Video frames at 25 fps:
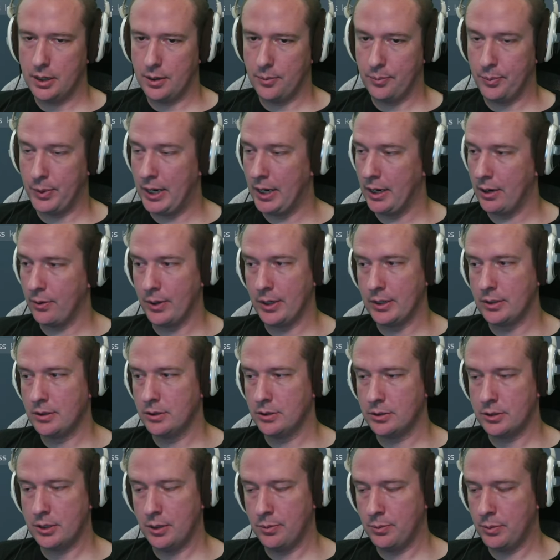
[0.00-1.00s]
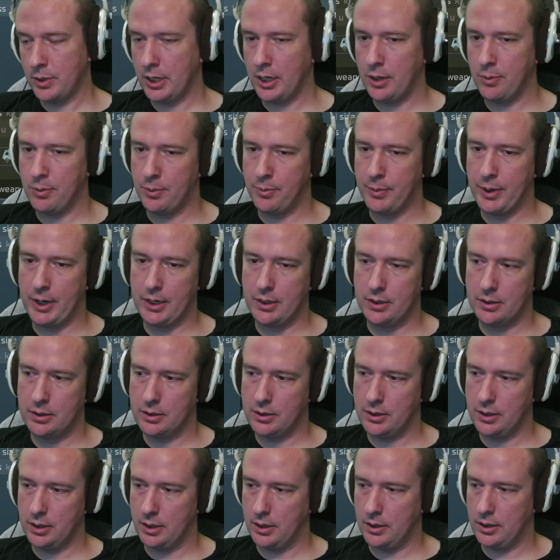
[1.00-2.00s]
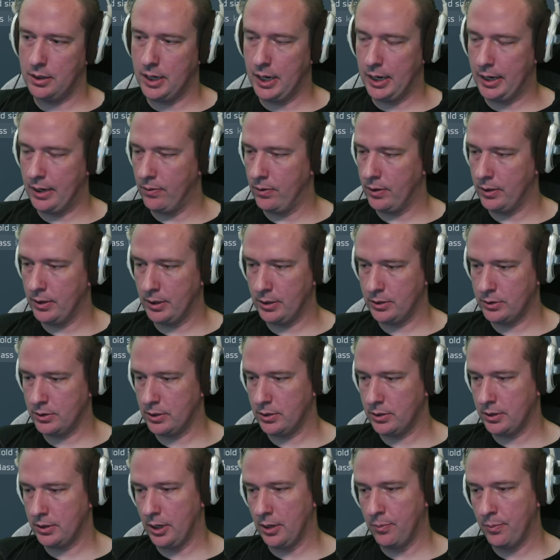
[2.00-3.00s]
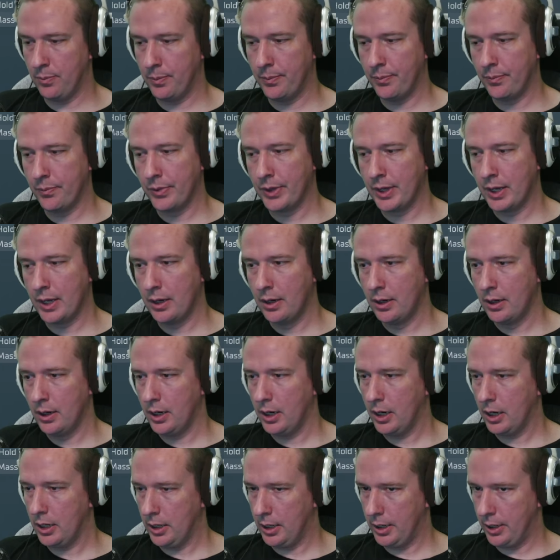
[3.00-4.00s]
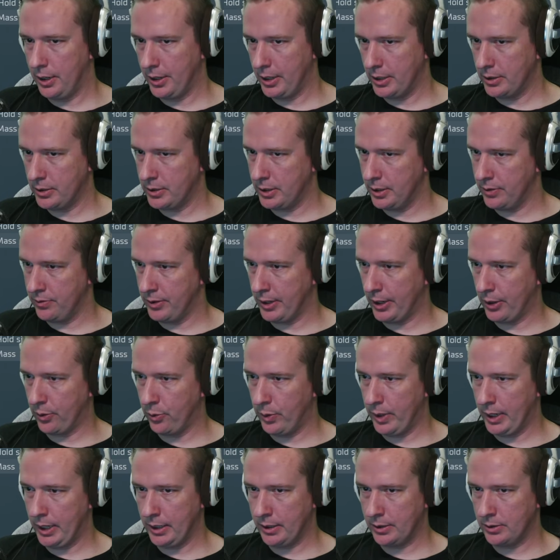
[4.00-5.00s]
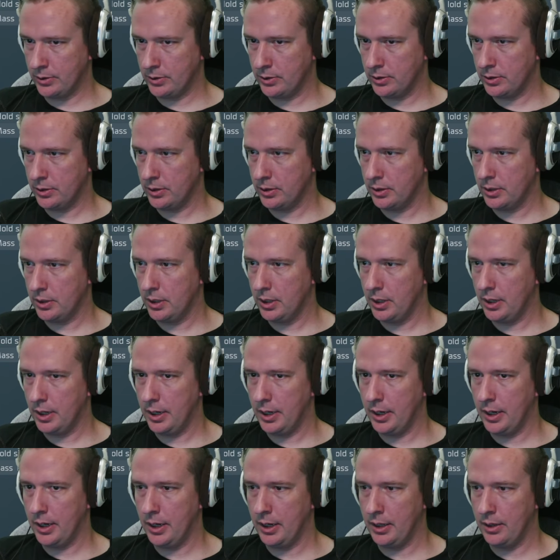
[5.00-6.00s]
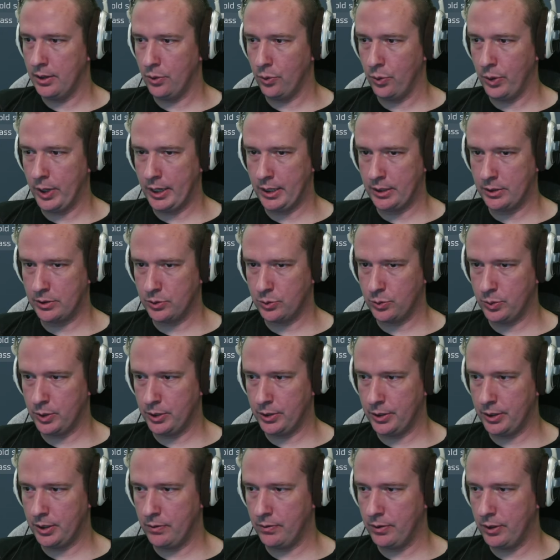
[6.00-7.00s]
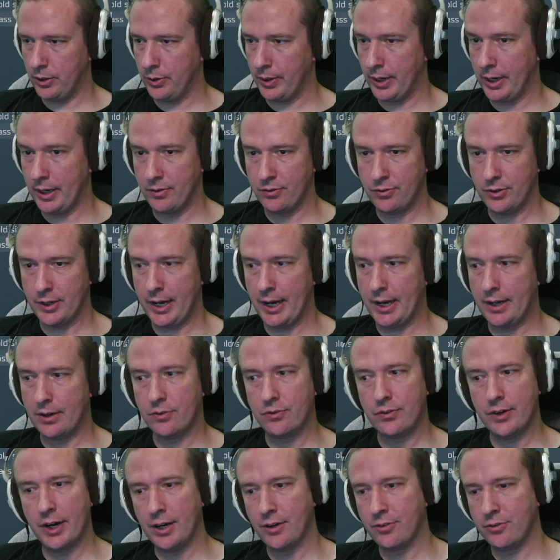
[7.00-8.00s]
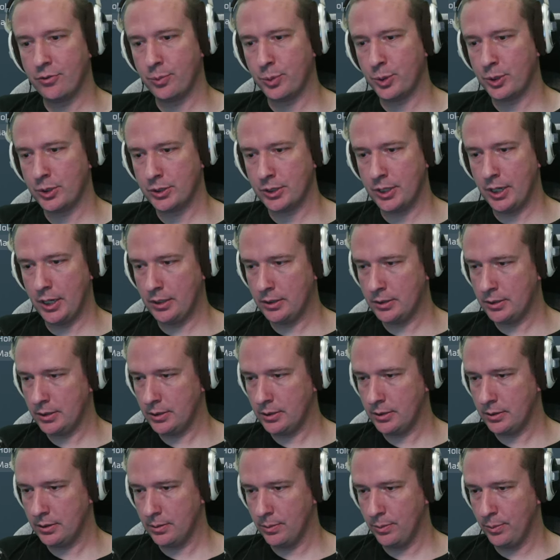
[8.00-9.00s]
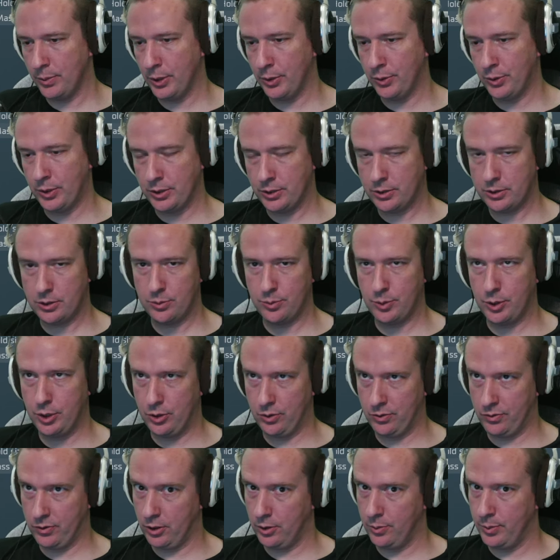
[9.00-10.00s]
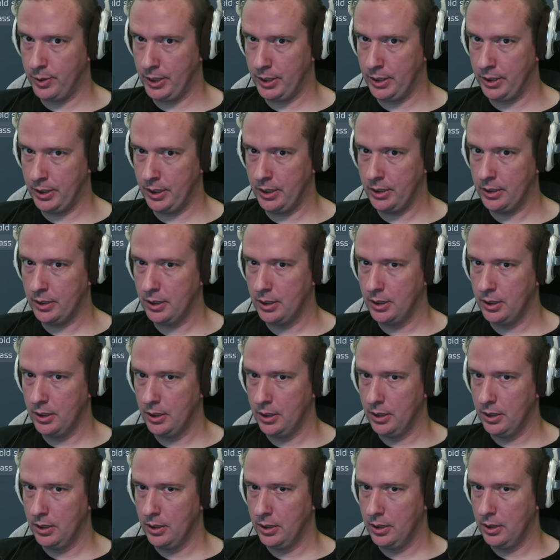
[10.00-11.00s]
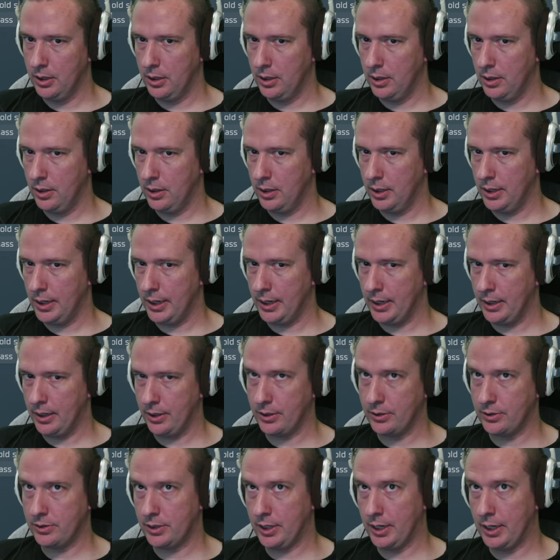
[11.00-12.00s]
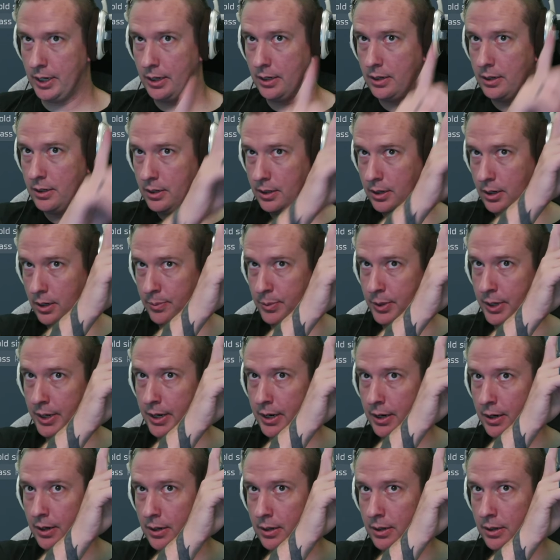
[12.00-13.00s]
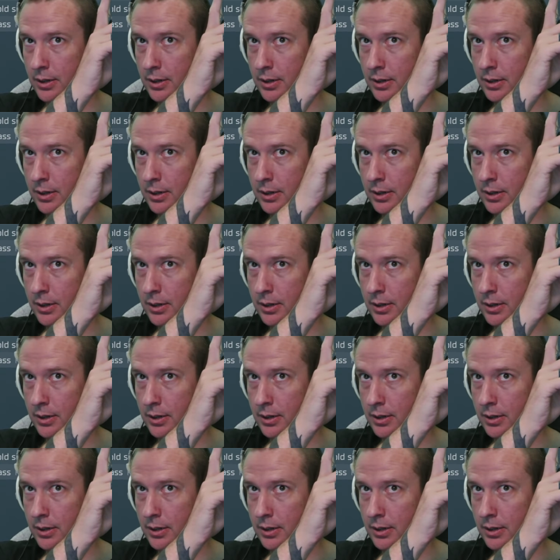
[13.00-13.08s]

But anyway, just something to keep in mind, that not everything's the same. And then you get stuff like wings, and the wings will give you a flat 5% bonus to maneuverability. And you can see it up there.